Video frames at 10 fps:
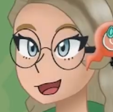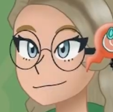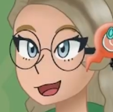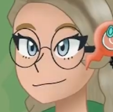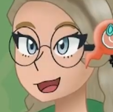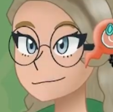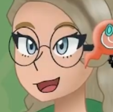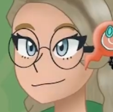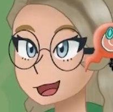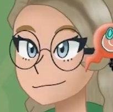for long. We're
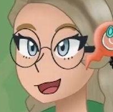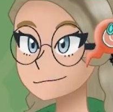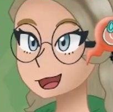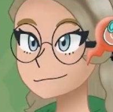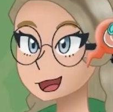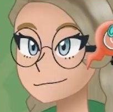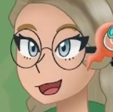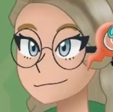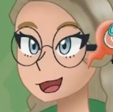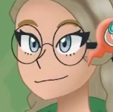going to try to take out
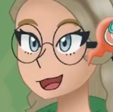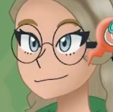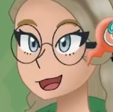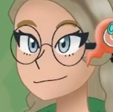that Mouse Hold.